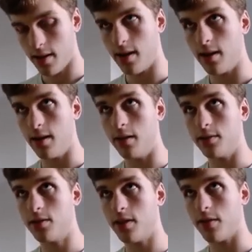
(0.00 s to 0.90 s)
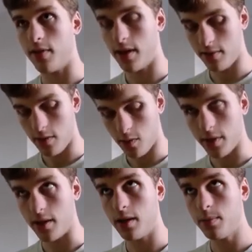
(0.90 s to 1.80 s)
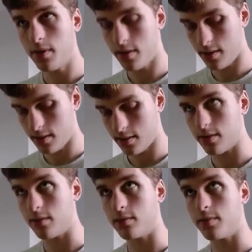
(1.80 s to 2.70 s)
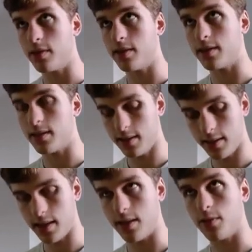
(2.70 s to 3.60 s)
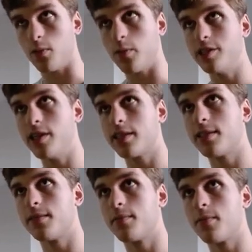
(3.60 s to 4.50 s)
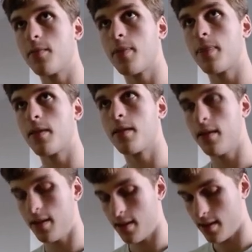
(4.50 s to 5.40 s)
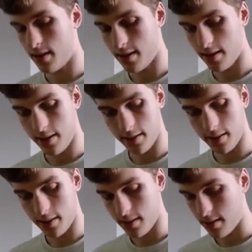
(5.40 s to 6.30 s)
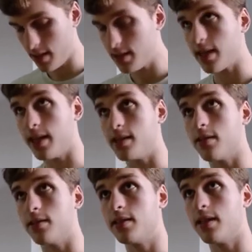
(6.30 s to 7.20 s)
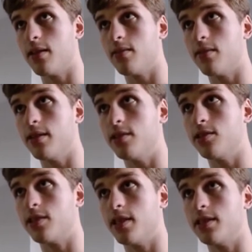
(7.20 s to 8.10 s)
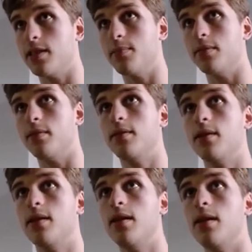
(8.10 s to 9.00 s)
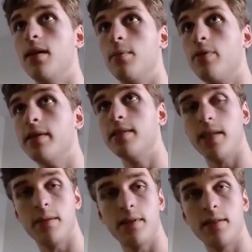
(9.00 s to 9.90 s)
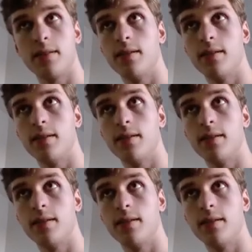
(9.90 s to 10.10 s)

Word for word: uh, to that file and open it up. So dmenu.c.reject. And in this case, this error is just a simple uh, print statement.